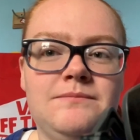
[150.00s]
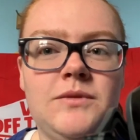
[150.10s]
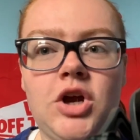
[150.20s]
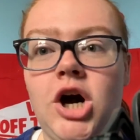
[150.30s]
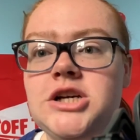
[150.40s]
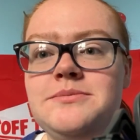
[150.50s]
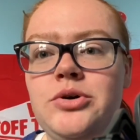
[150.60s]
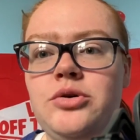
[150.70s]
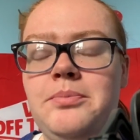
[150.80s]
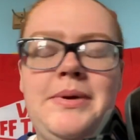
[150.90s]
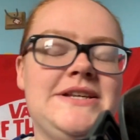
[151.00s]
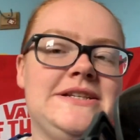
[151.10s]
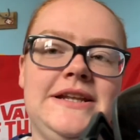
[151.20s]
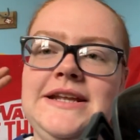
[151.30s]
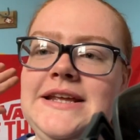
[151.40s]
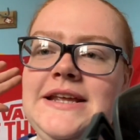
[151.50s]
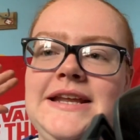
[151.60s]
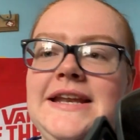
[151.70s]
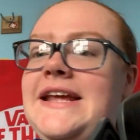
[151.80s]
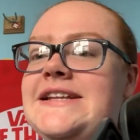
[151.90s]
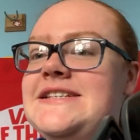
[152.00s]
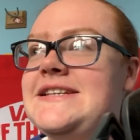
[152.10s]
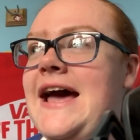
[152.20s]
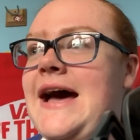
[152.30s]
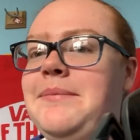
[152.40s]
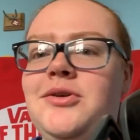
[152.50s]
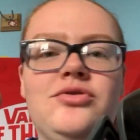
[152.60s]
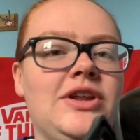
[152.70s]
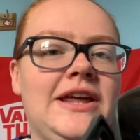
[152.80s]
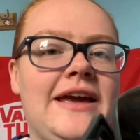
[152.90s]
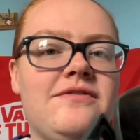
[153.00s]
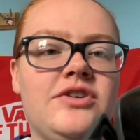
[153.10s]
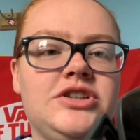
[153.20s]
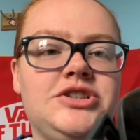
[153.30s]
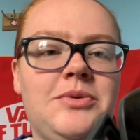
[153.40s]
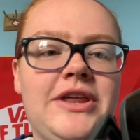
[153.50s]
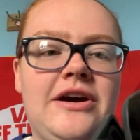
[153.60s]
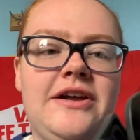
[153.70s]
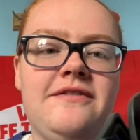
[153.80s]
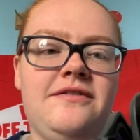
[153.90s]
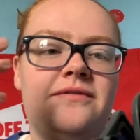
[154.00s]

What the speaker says: Cosmo basically needs his app. He really can't function without it.